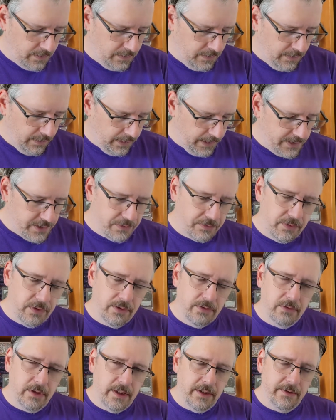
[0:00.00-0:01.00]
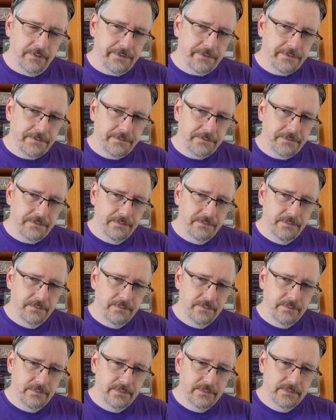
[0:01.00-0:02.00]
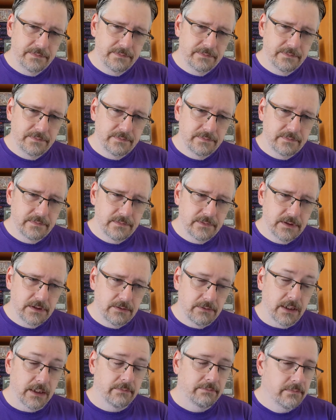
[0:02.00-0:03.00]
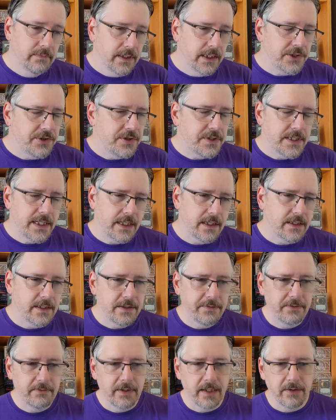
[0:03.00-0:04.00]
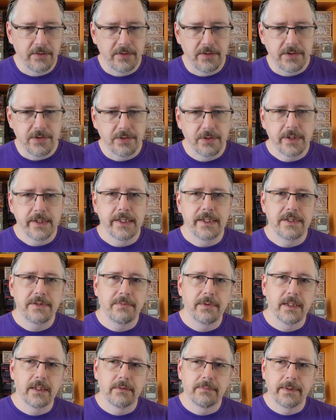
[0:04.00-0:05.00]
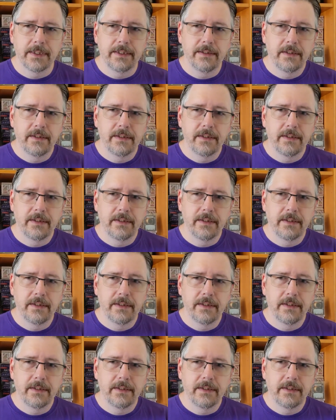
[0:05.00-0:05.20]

I don't know if... Well, I should have taken a different route in Dory as well, but